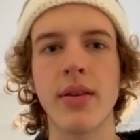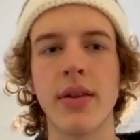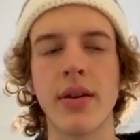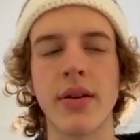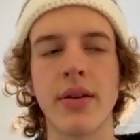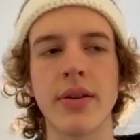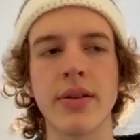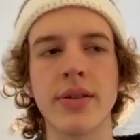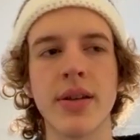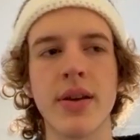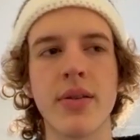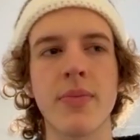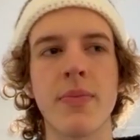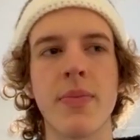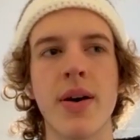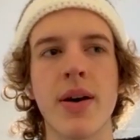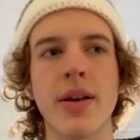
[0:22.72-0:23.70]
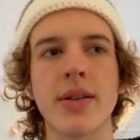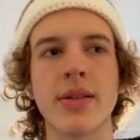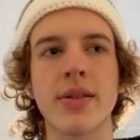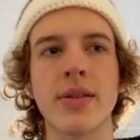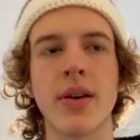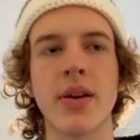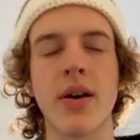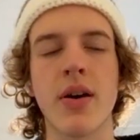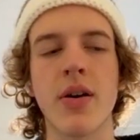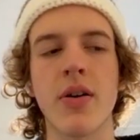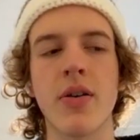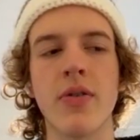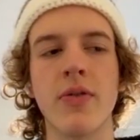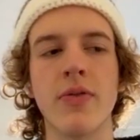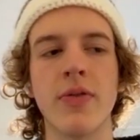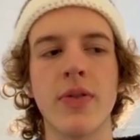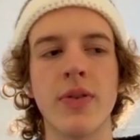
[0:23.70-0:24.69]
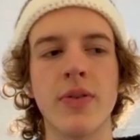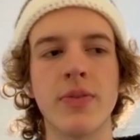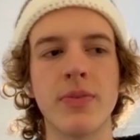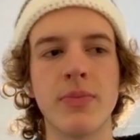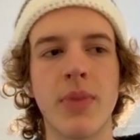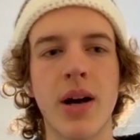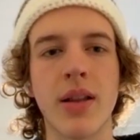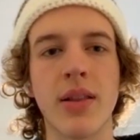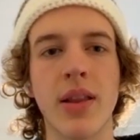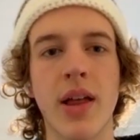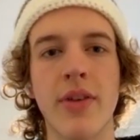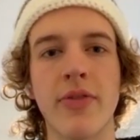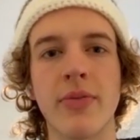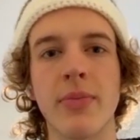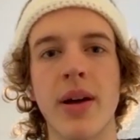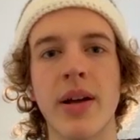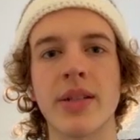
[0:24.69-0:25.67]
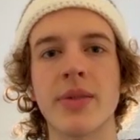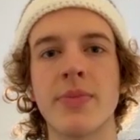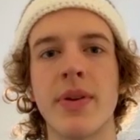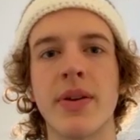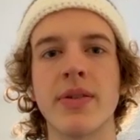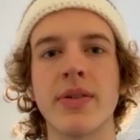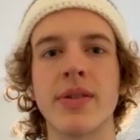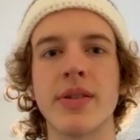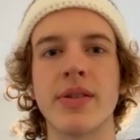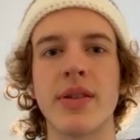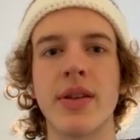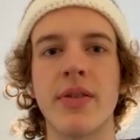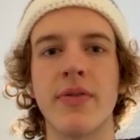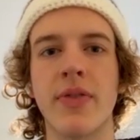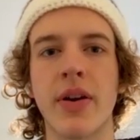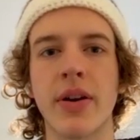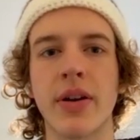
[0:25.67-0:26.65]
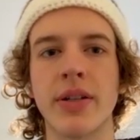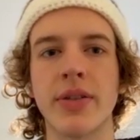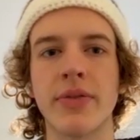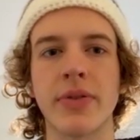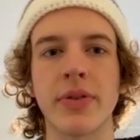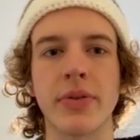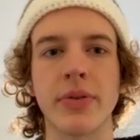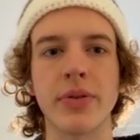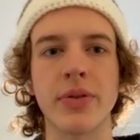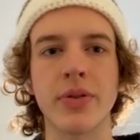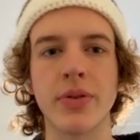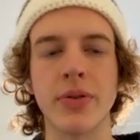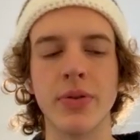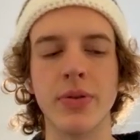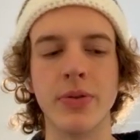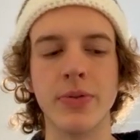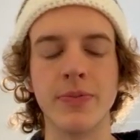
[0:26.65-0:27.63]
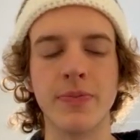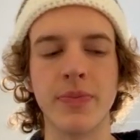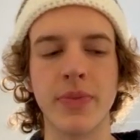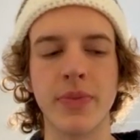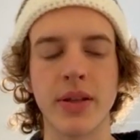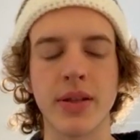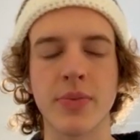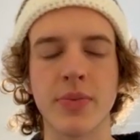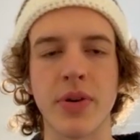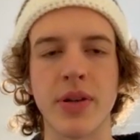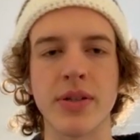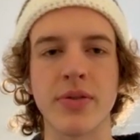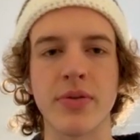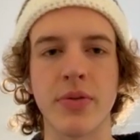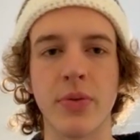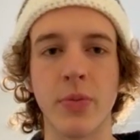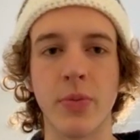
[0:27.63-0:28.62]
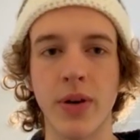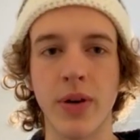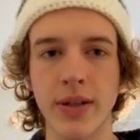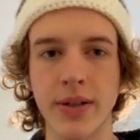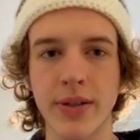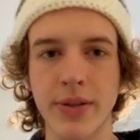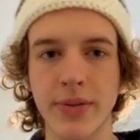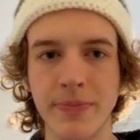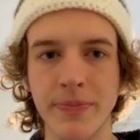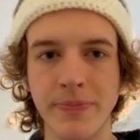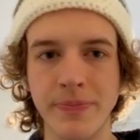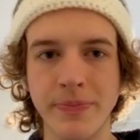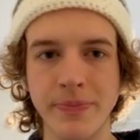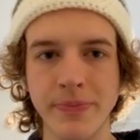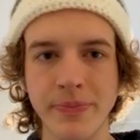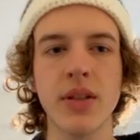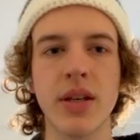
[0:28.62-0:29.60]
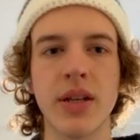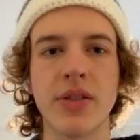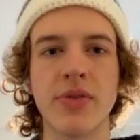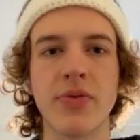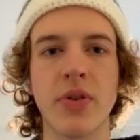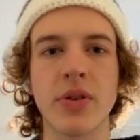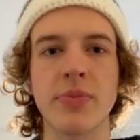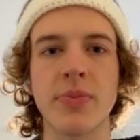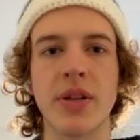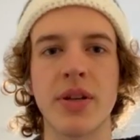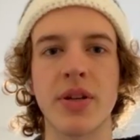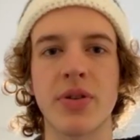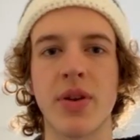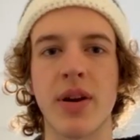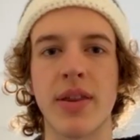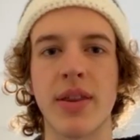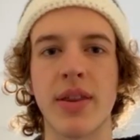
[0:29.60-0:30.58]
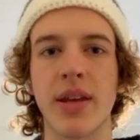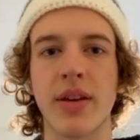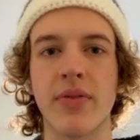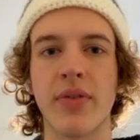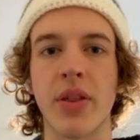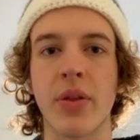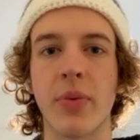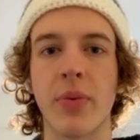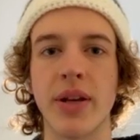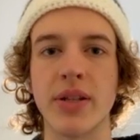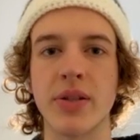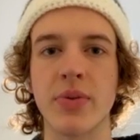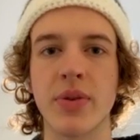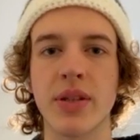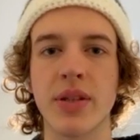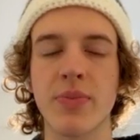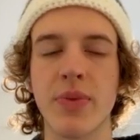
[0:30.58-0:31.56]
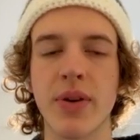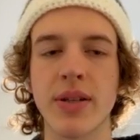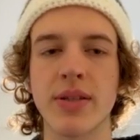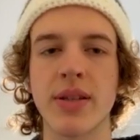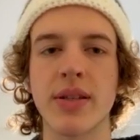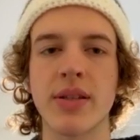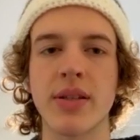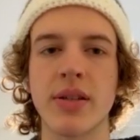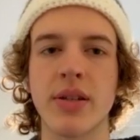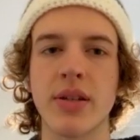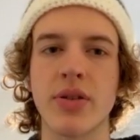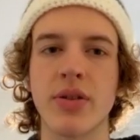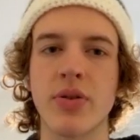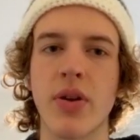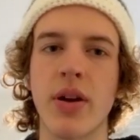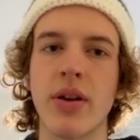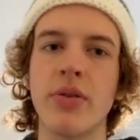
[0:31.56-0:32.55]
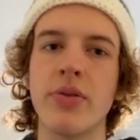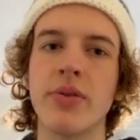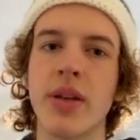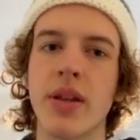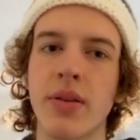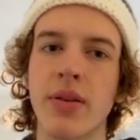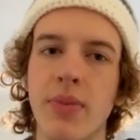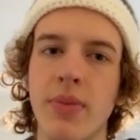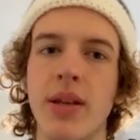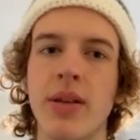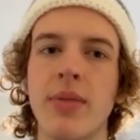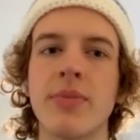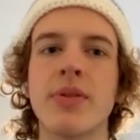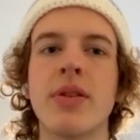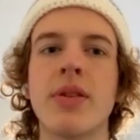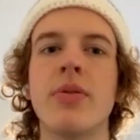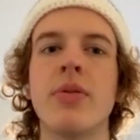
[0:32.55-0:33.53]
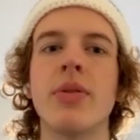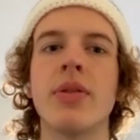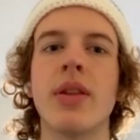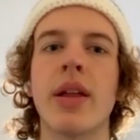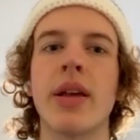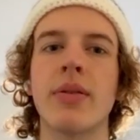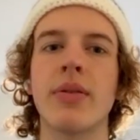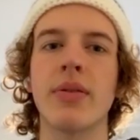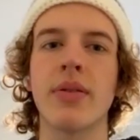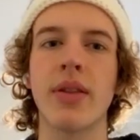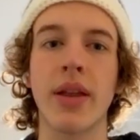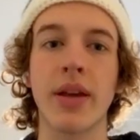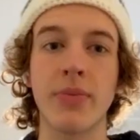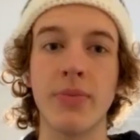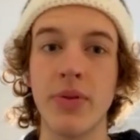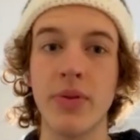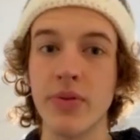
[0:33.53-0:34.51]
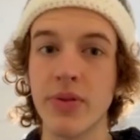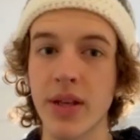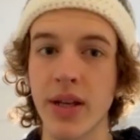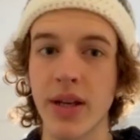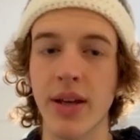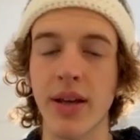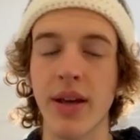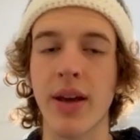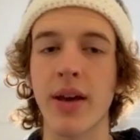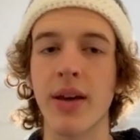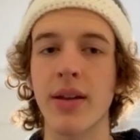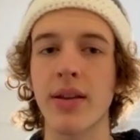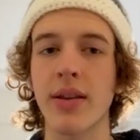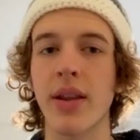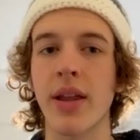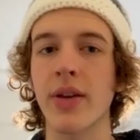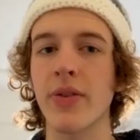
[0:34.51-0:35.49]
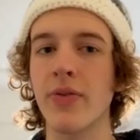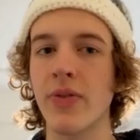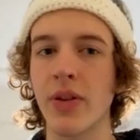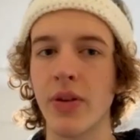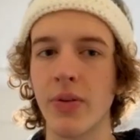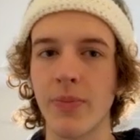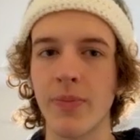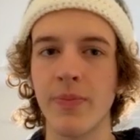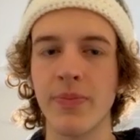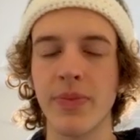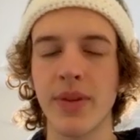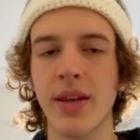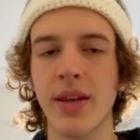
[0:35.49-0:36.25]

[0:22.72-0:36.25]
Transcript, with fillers: There are certain parts of my life and my experiences that are very difficult to express through words. It's forced me to try and think of other ways to express this and to try and use other mediums to do it, like like music and like film.